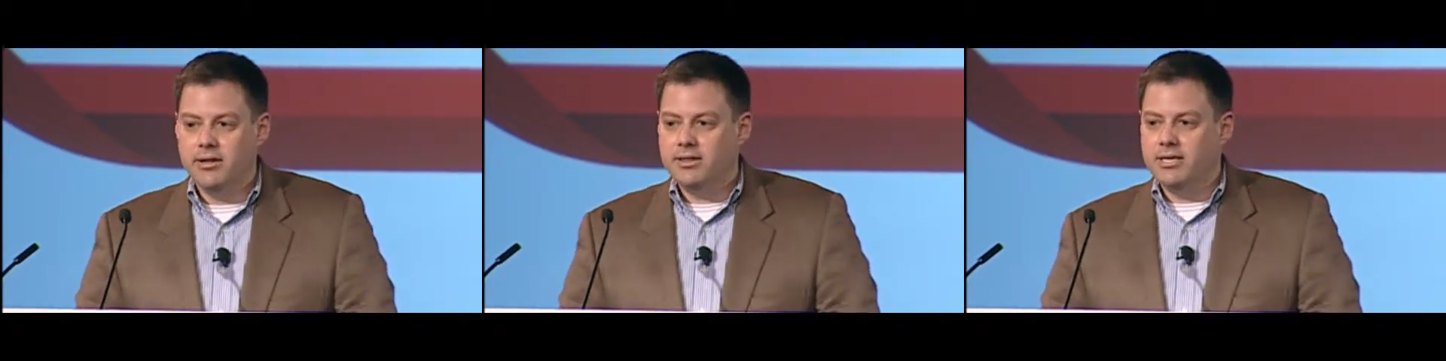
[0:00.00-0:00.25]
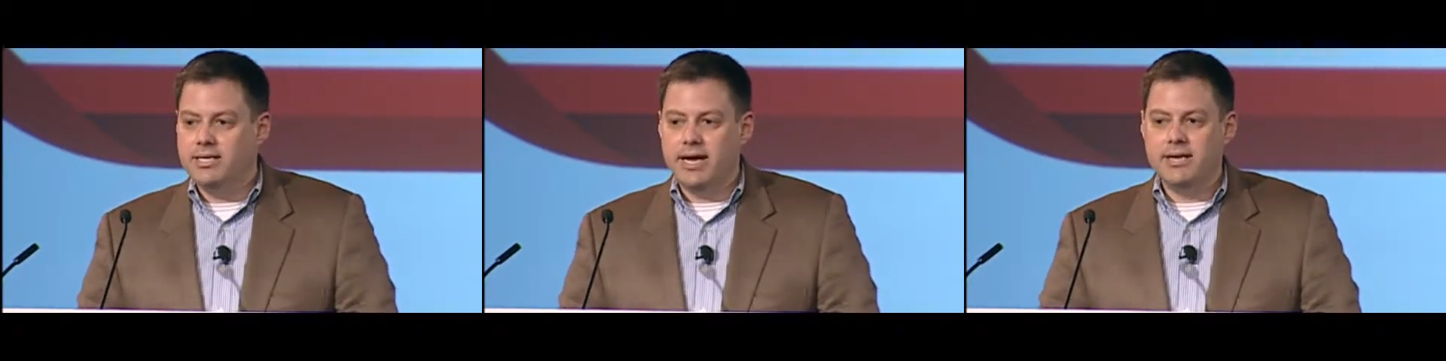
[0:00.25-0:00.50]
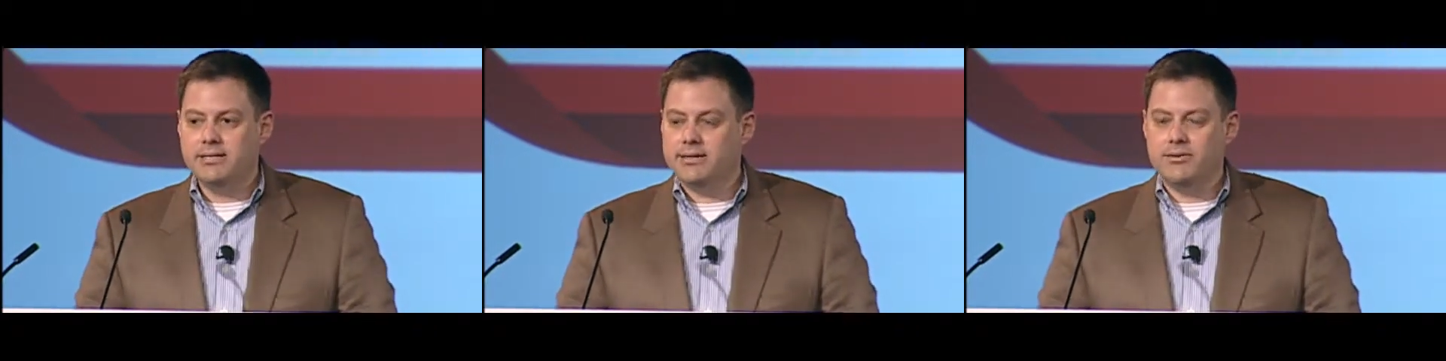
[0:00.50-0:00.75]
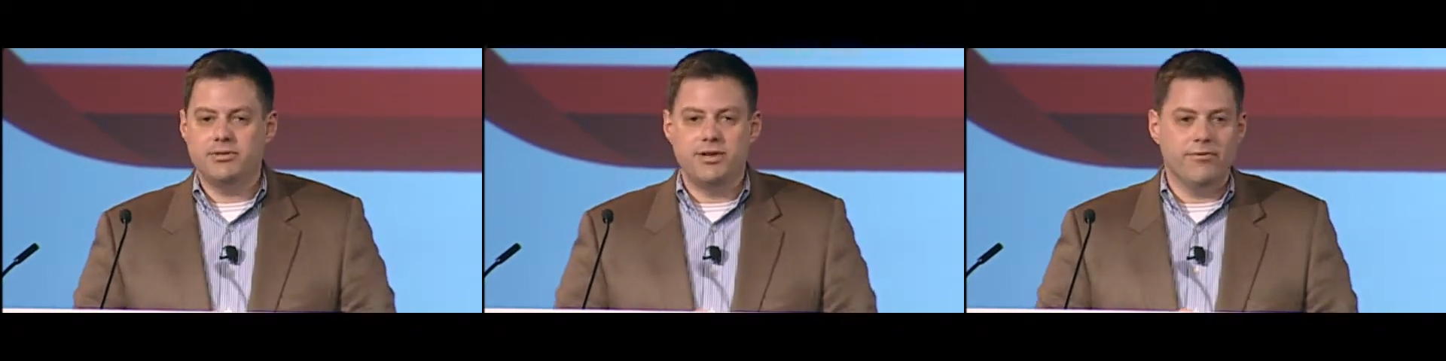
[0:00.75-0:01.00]
the data
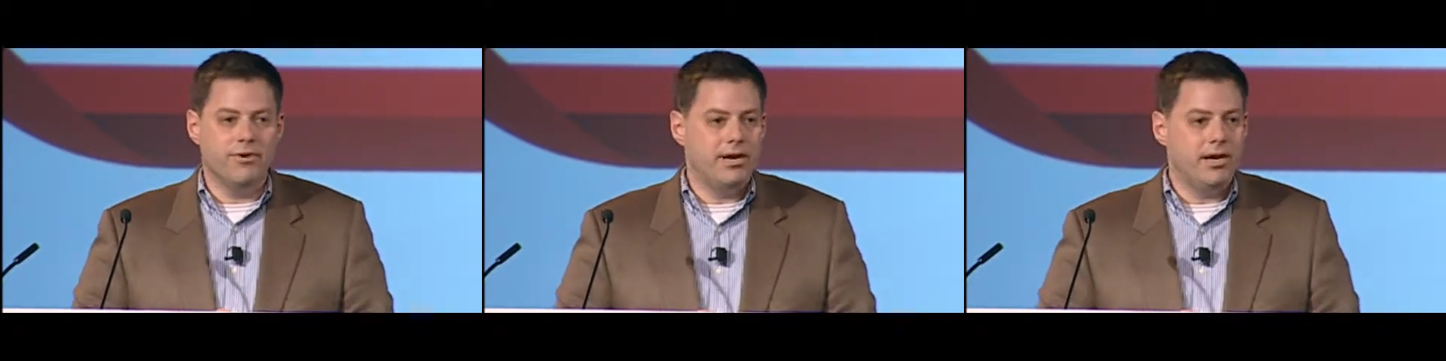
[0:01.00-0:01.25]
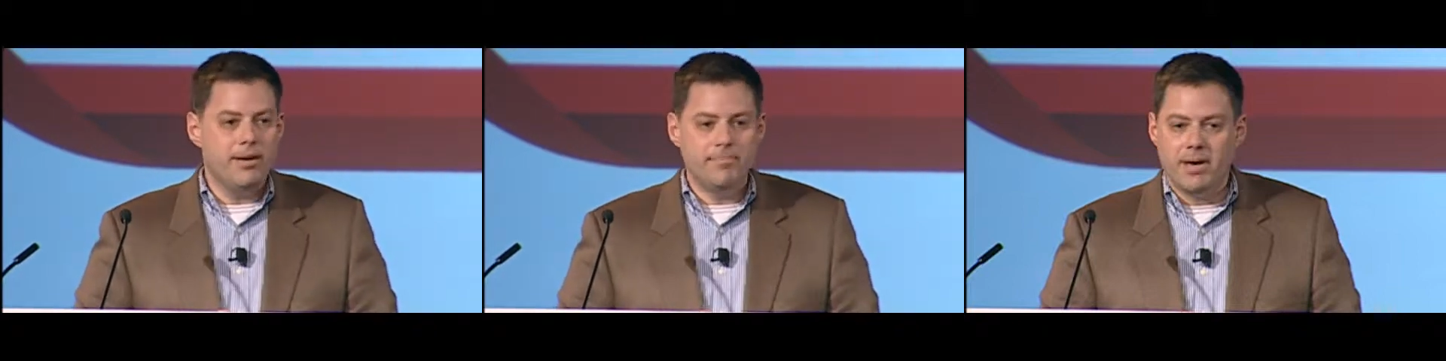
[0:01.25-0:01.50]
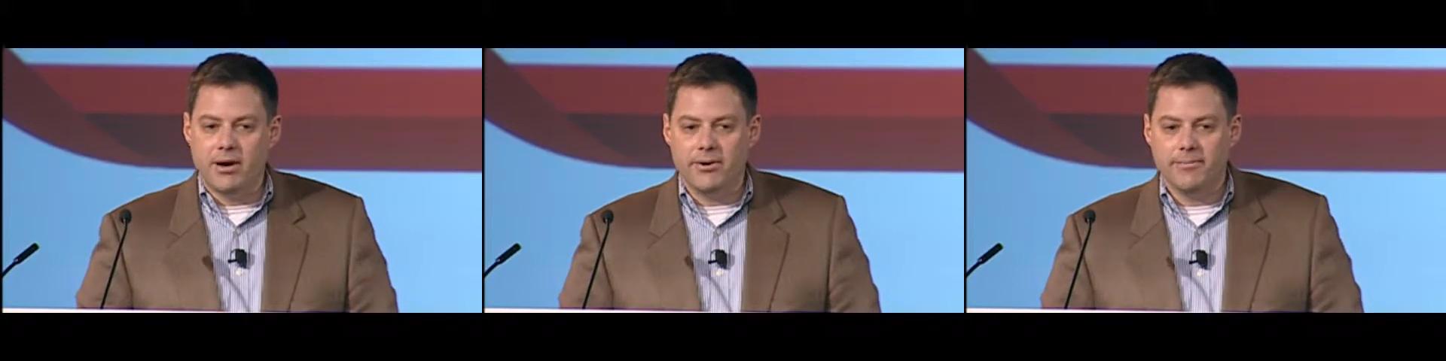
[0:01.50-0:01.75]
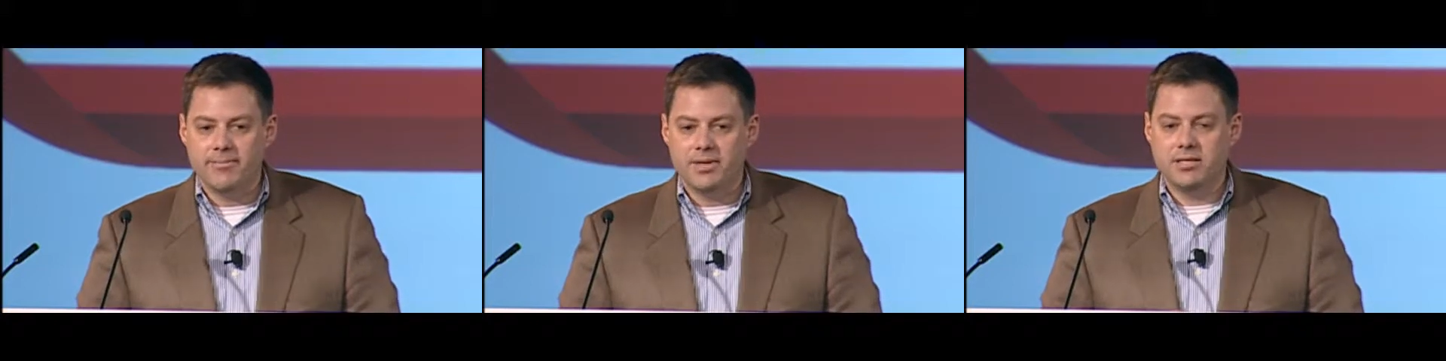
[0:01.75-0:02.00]
center is never gonna get better,
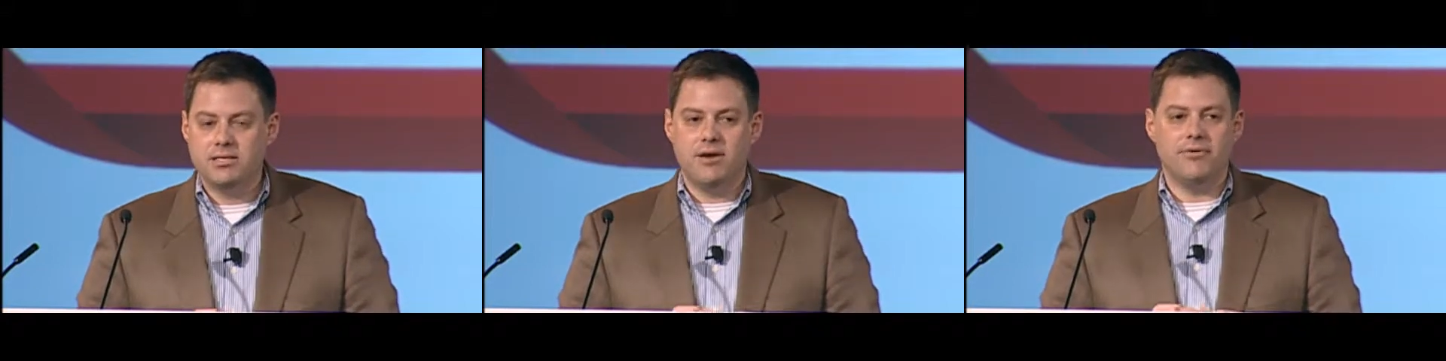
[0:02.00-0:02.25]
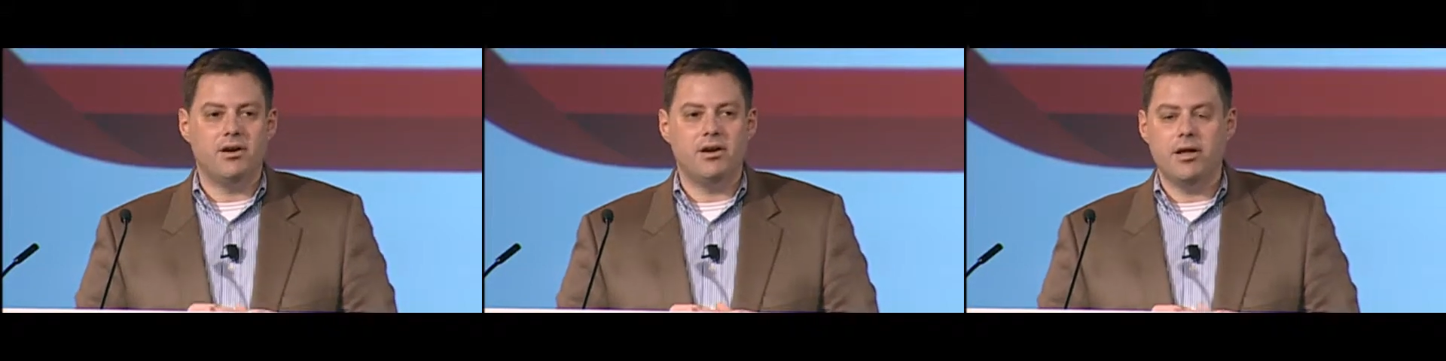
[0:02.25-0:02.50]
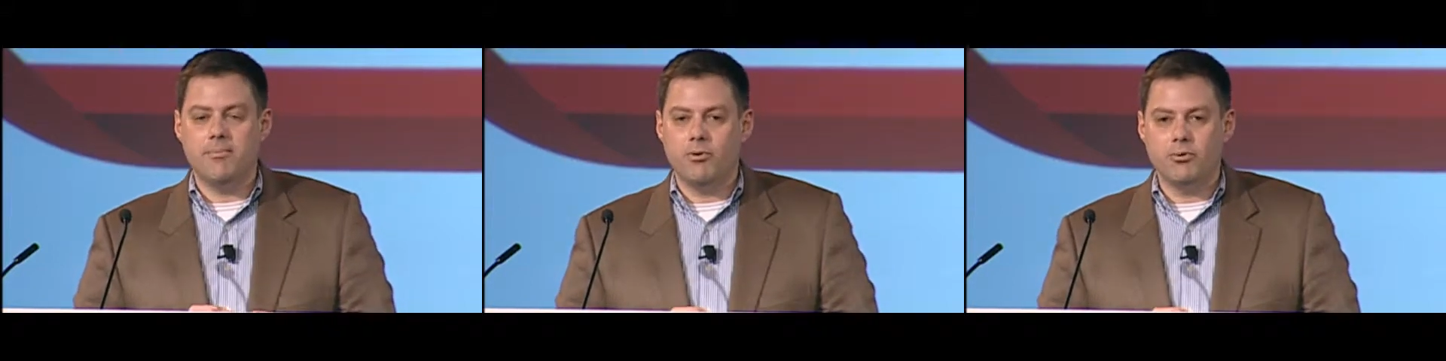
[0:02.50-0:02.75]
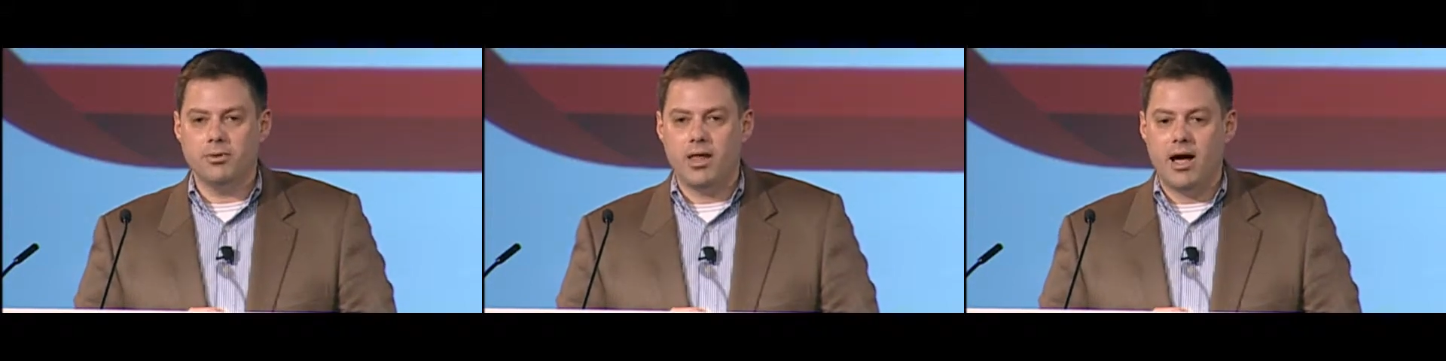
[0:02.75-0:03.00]
it's never gonna get
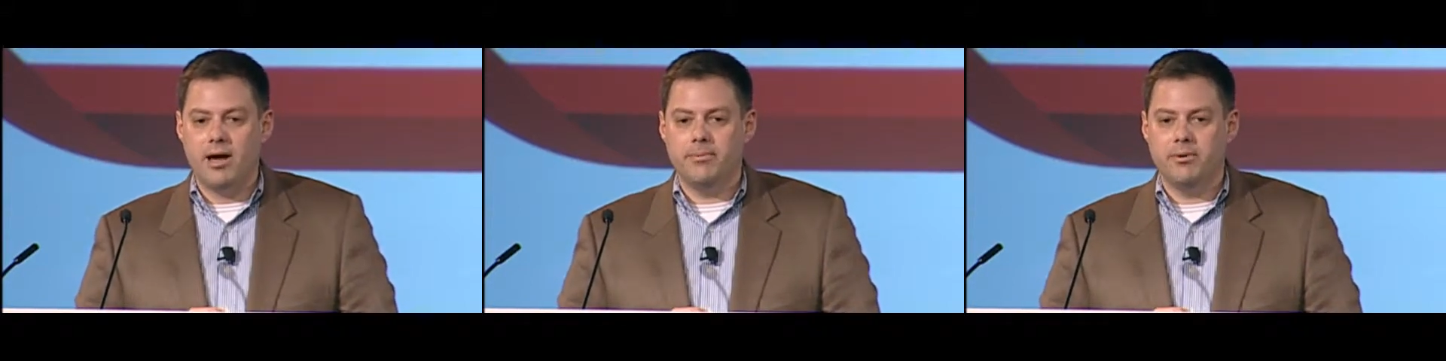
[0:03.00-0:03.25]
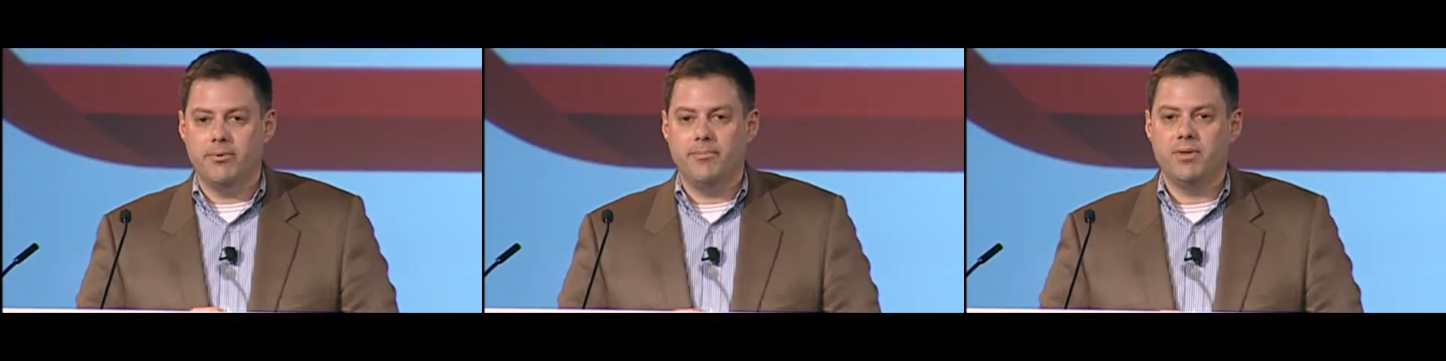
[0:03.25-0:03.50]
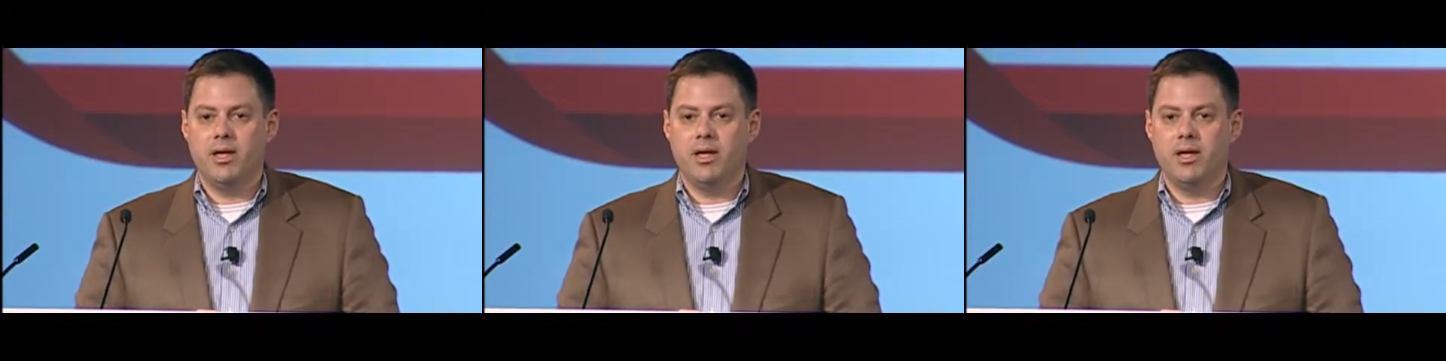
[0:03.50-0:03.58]
more reliable,